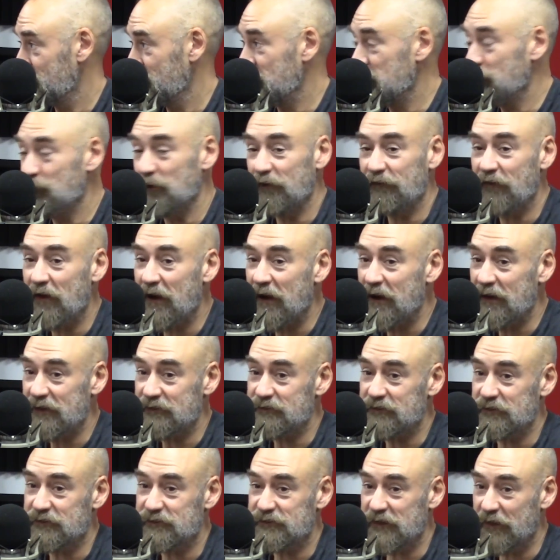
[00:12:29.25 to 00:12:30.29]
he would have had
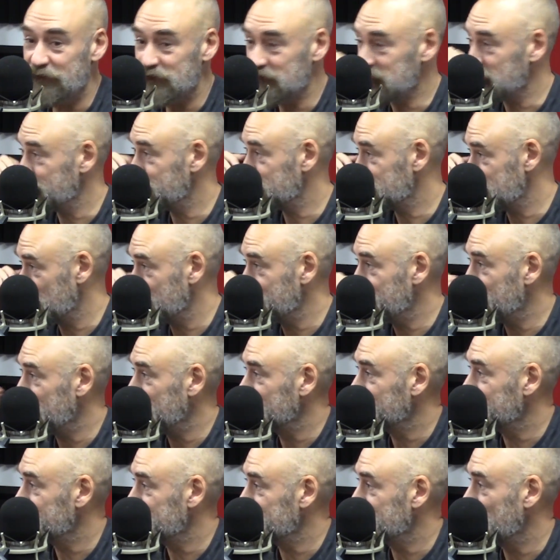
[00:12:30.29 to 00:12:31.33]
a 70%
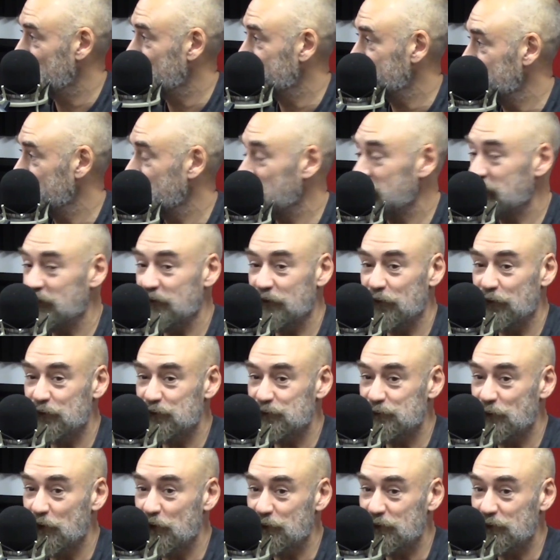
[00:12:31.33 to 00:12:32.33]
penalty shout in any of those moments.